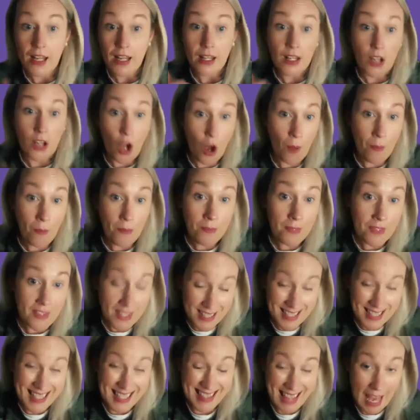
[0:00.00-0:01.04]
come
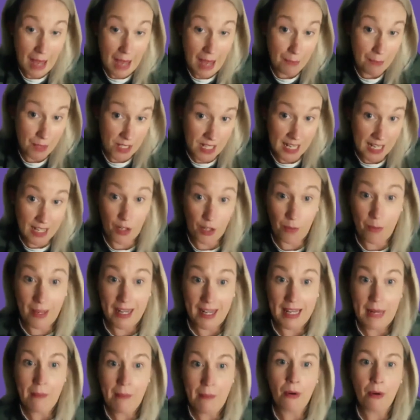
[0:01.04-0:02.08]
to that particular
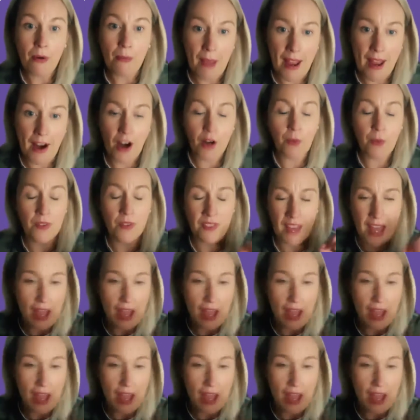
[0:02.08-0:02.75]
meeting prepared with